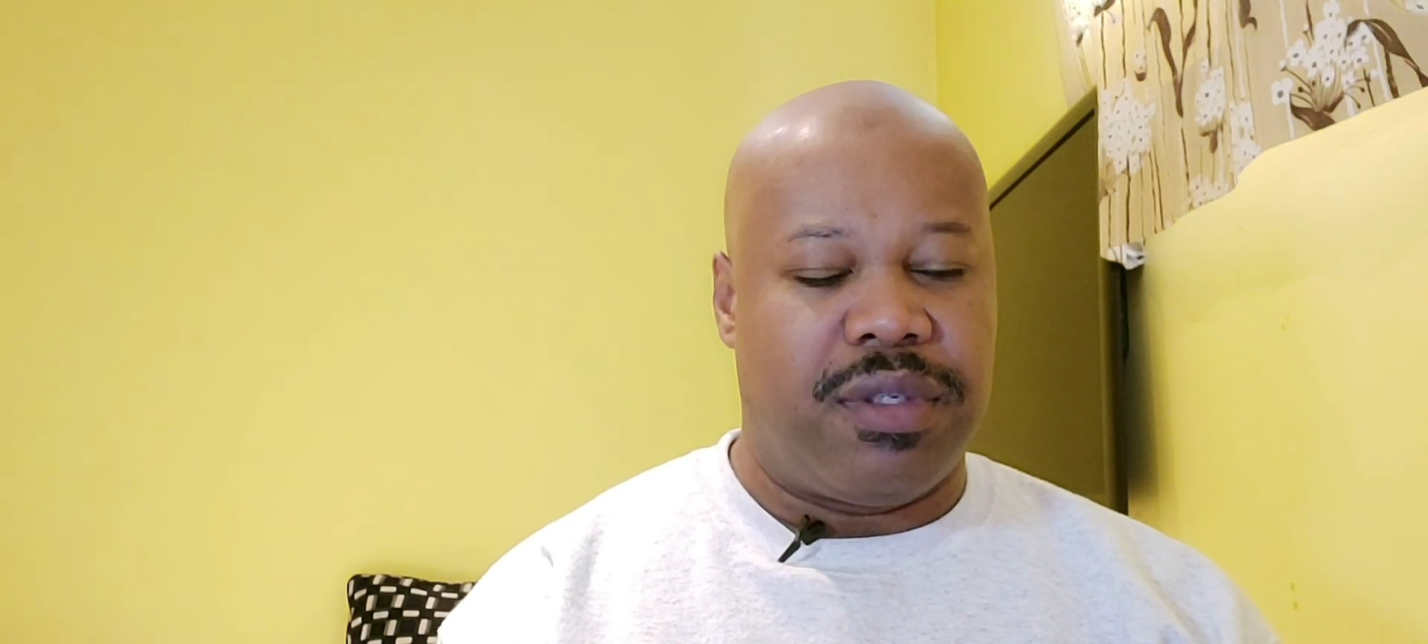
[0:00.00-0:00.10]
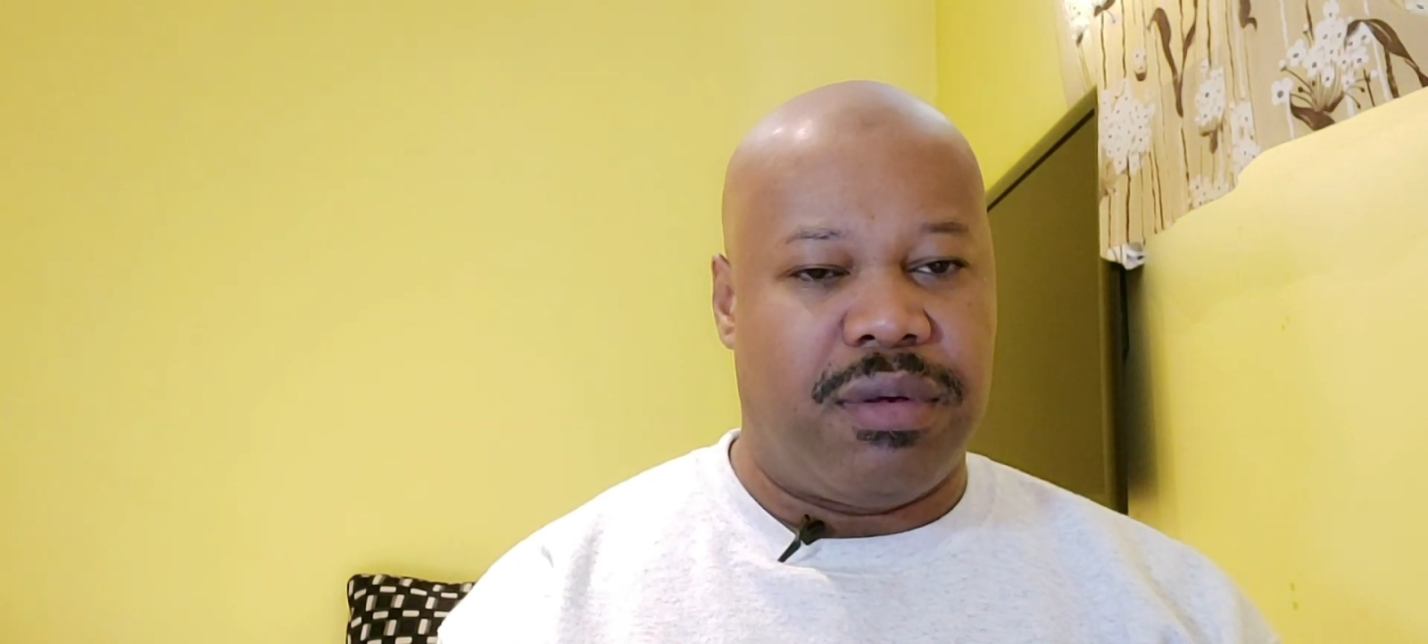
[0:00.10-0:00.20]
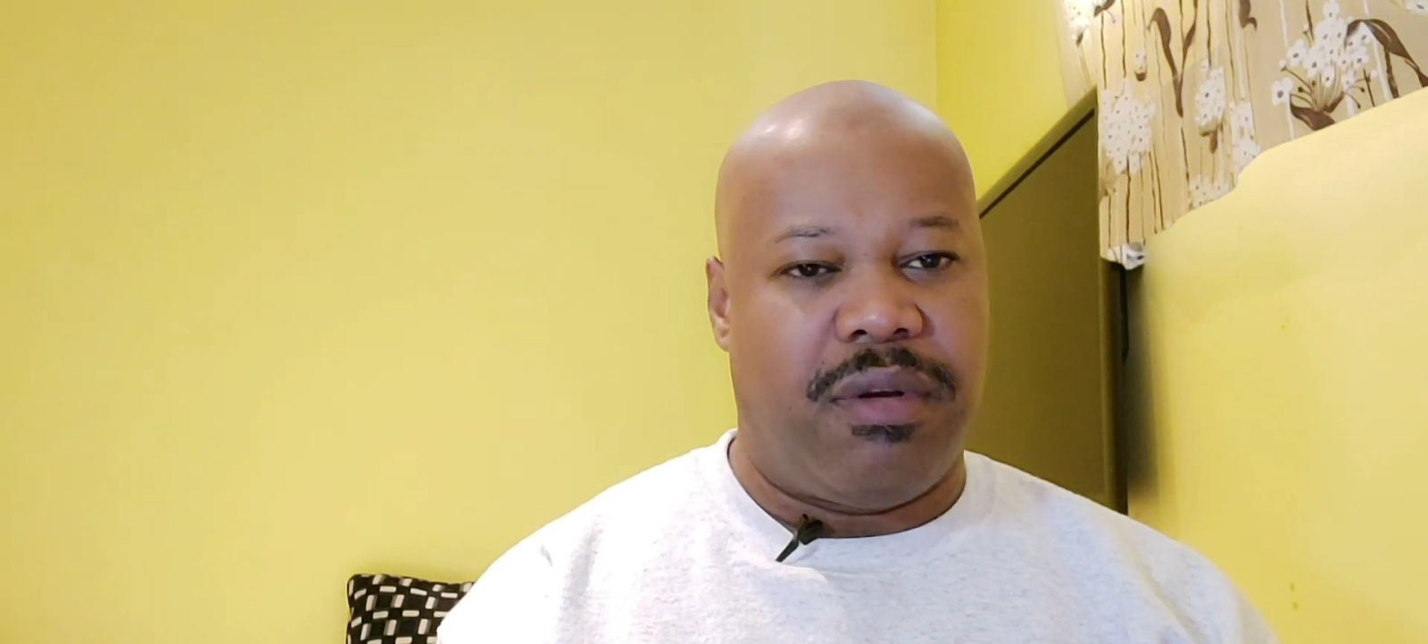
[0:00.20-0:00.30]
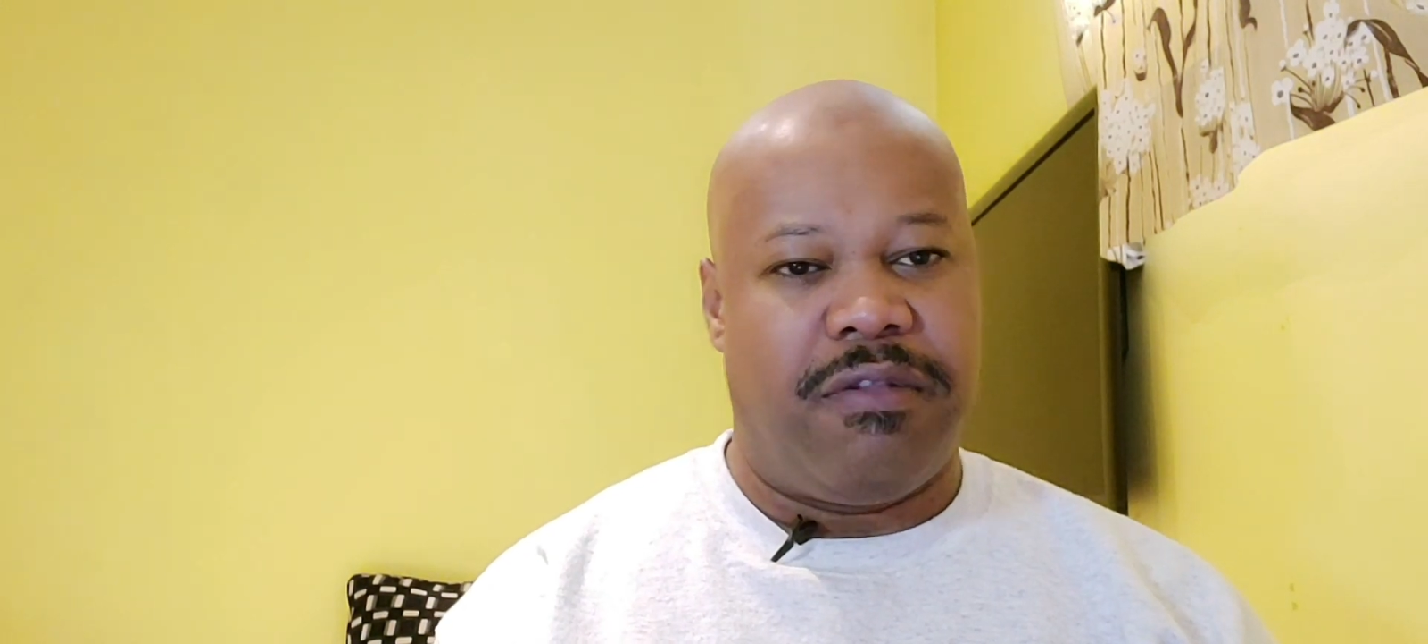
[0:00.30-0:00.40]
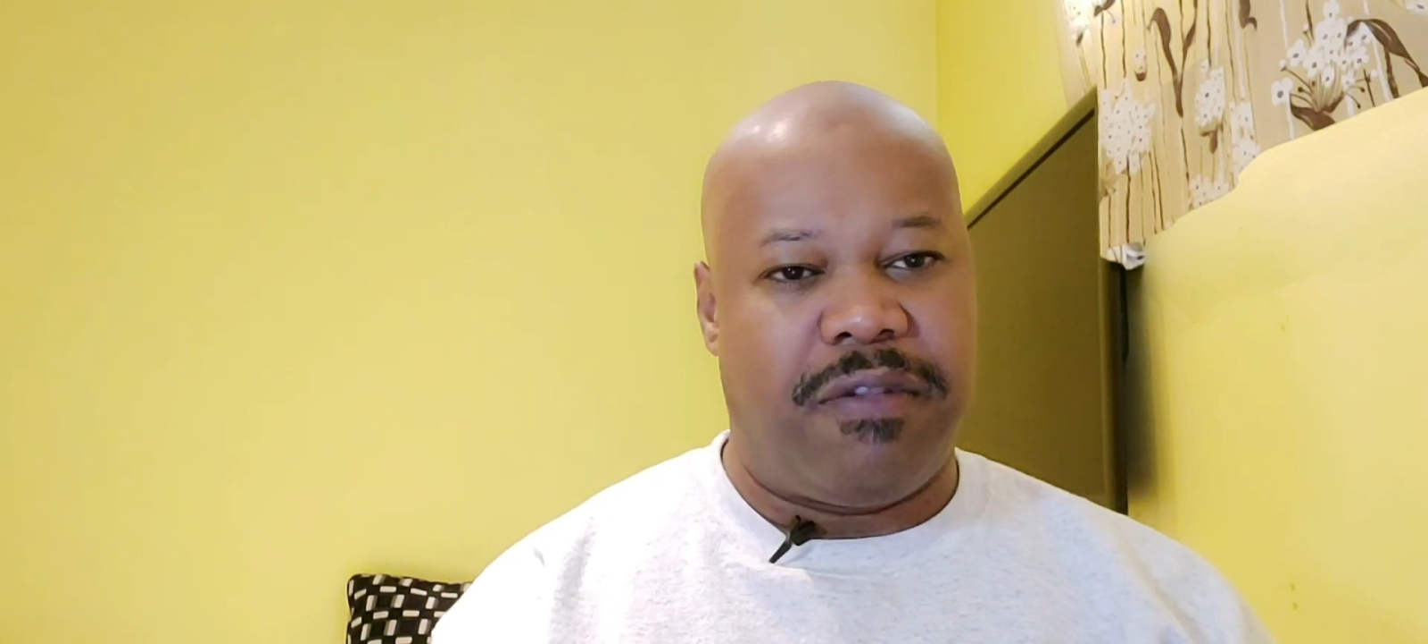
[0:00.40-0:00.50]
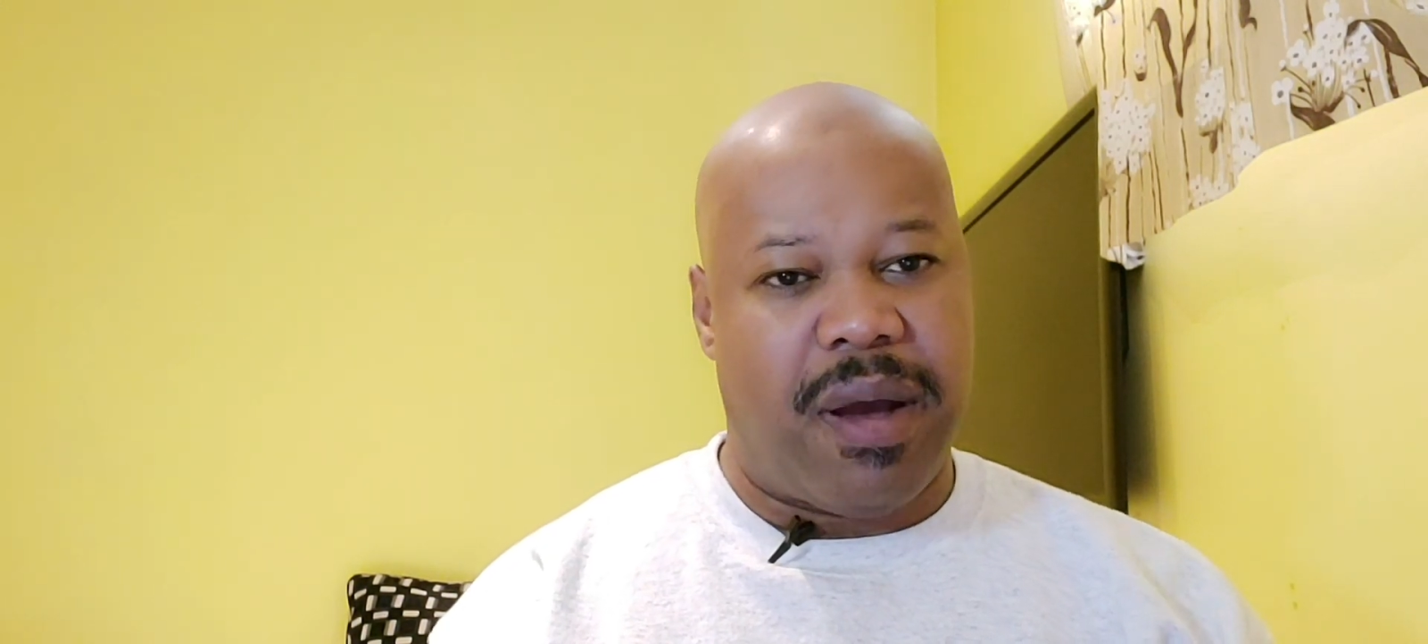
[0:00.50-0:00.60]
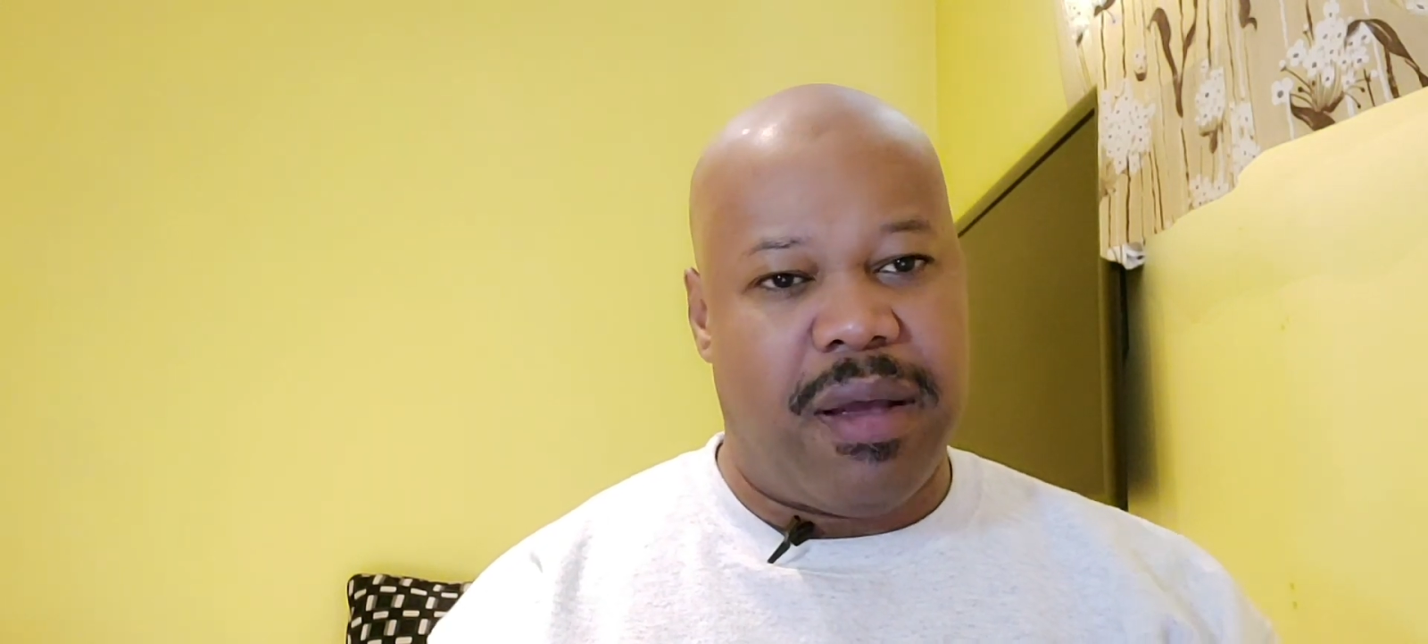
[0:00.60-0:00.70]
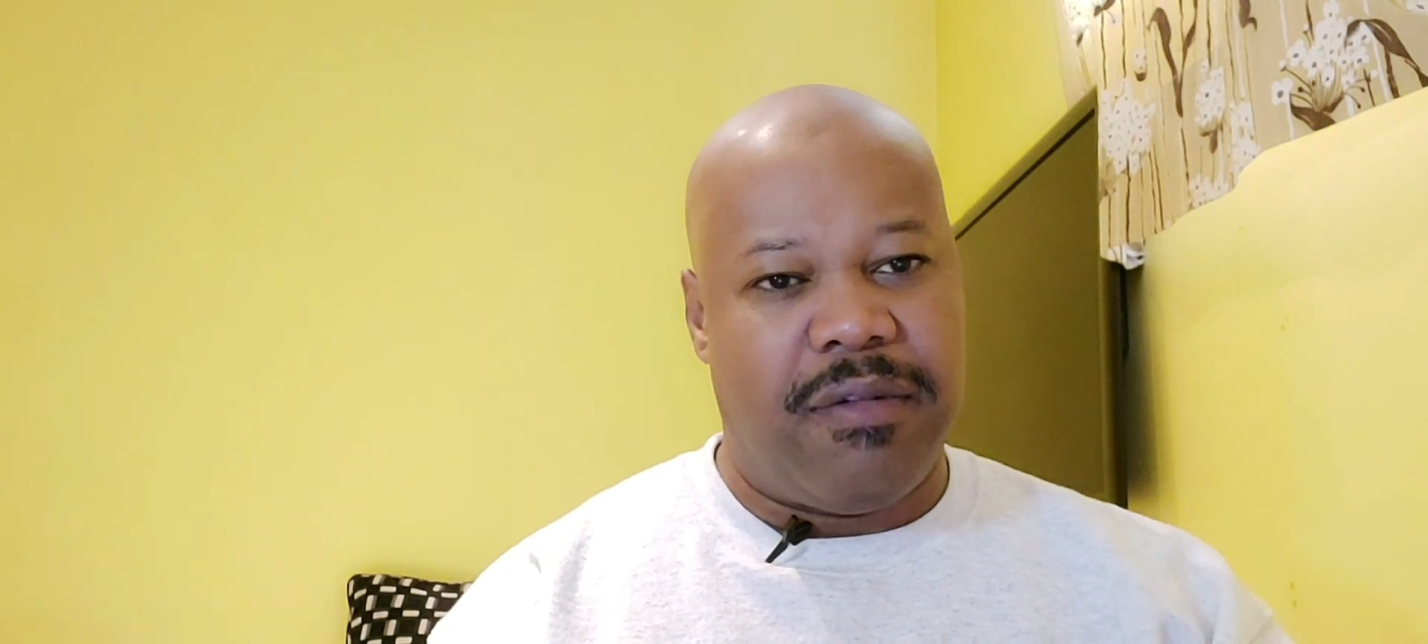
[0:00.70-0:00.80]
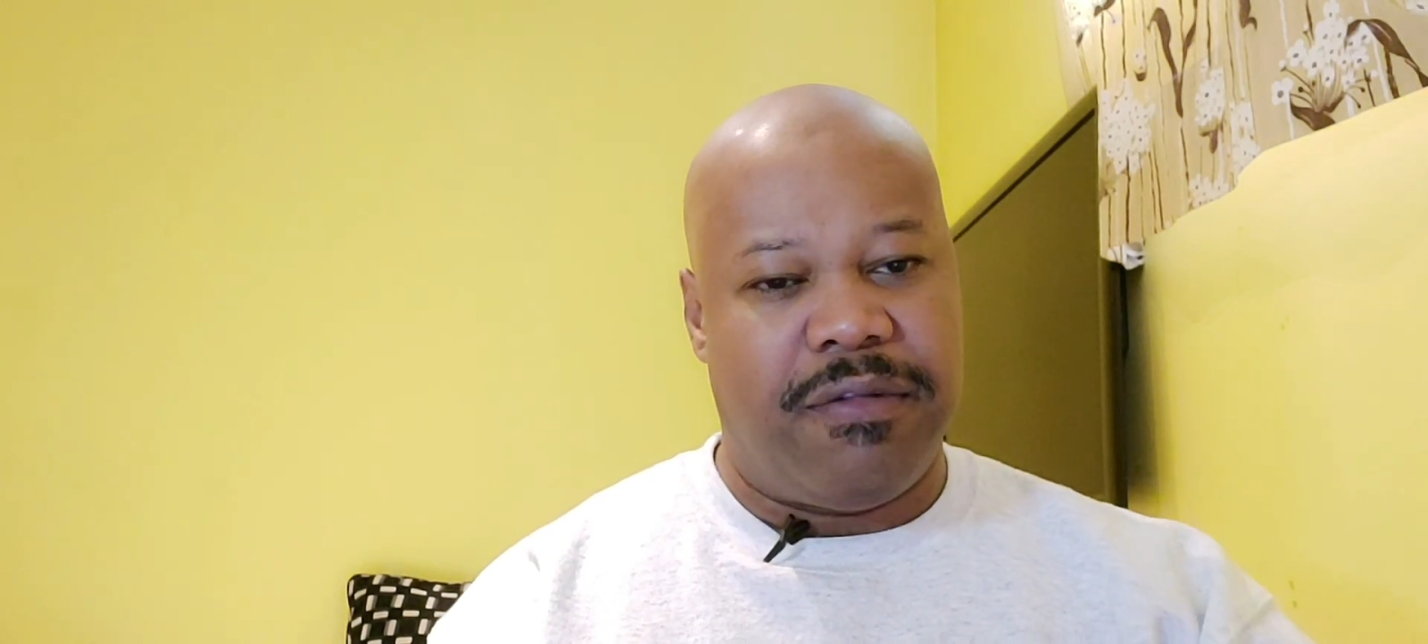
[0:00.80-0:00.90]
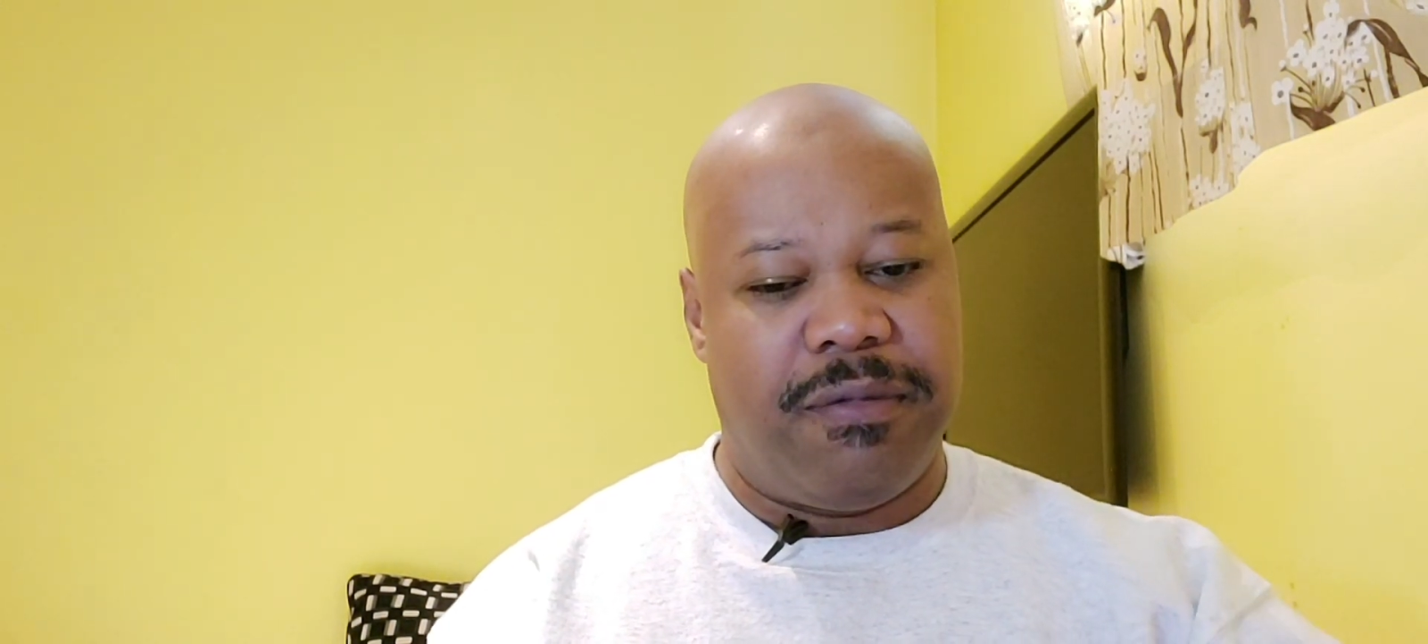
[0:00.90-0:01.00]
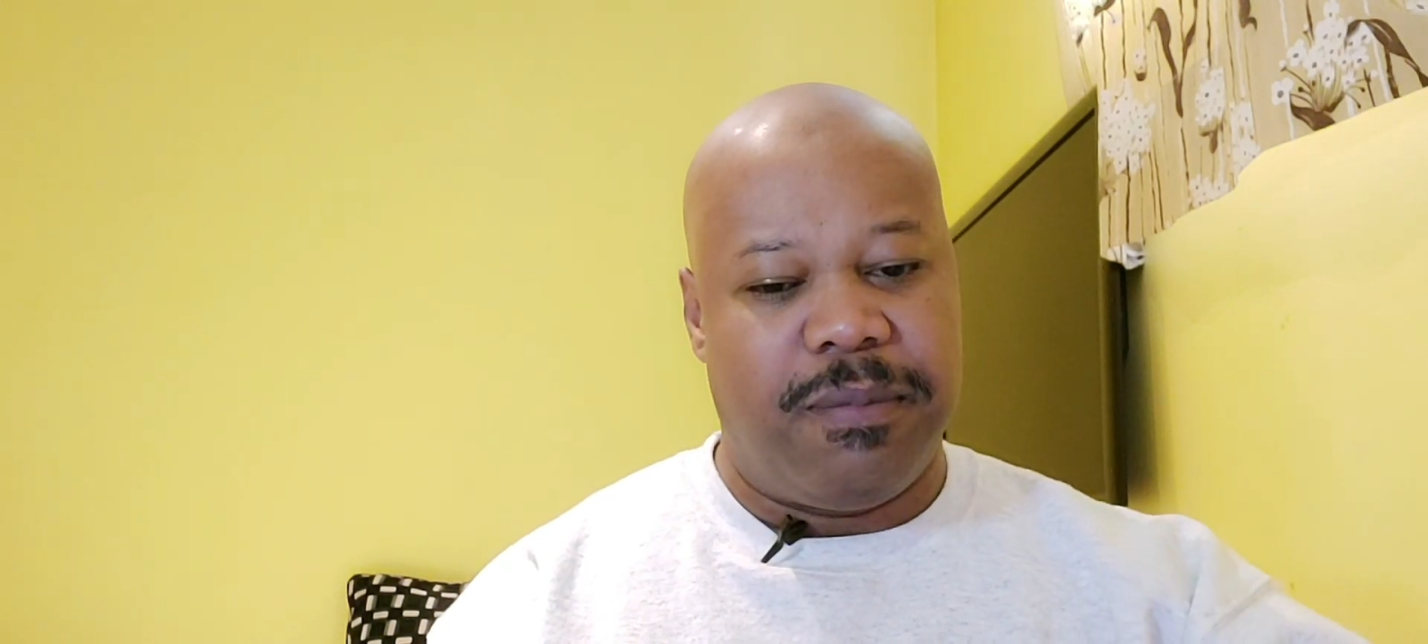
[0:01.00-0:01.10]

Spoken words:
35,